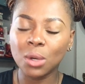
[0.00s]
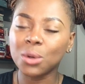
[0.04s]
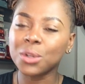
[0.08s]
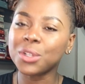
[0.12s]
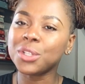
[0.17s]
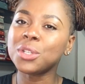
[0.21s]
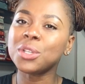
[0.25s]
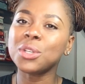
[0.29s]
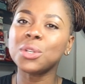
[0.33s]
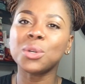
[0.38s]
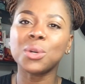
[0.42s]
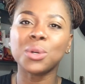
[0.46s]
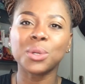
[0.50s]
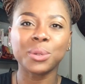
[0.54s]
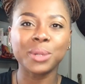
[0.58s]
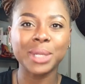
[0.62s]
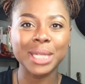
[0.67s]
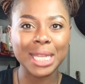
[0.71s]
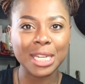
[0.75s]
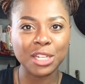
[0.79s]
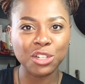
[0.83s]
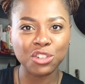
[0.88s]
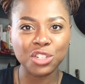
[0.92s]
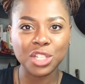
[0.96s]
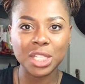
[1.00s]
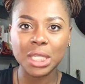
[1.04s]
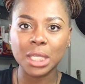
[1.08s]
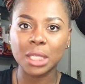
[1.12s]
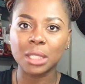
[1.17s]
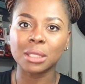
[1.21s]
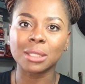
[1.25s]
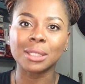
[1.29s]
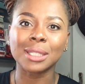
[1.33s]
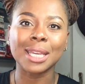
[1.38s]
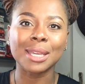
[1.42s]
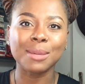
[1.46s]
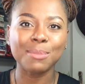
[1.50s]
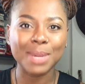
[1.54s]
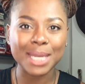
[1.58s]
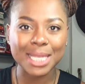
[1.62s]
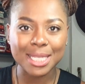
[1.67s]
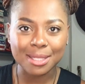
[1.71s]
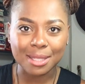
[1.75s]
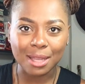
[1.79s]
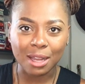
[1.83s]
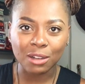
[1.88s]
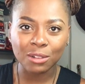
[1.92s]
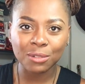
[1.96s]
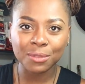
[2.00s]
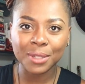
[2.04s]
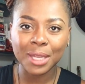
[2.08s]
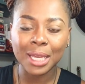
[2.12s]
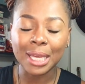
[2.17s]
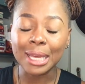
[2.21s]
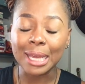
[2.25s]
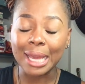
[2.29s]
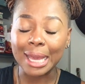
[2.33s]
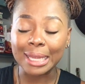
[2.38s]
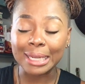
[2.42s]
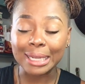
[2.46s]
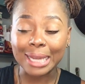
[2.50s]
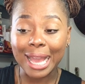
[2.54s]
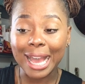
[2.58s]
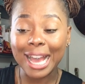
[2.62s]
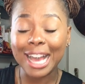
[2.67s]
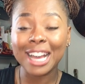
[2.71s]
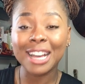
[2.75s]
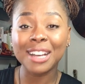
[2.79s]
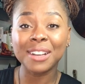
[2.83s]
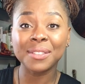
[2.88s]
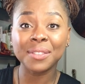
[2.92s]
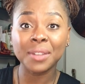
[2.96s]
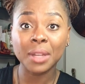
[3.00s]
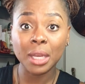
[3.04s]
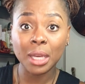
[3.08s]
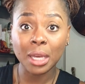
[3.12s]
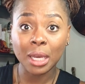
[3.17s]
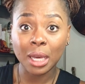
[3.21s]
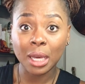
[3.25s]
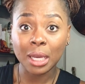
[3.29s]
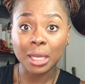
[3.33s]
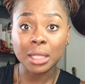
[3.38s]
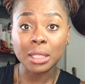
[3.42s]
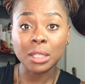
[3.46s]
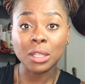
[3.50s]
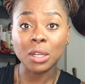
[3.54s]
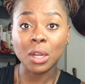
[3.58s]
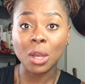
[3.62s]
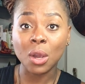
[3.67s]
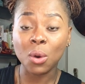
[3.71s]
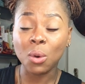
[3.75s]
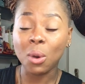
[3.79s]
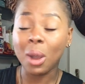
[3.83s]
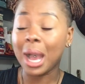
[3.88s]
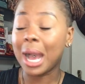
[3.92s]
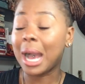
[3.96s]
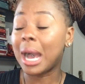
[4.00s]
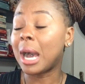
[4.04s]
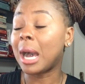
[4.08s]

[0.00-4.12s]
or you can go to an energy healer like myself and have you know,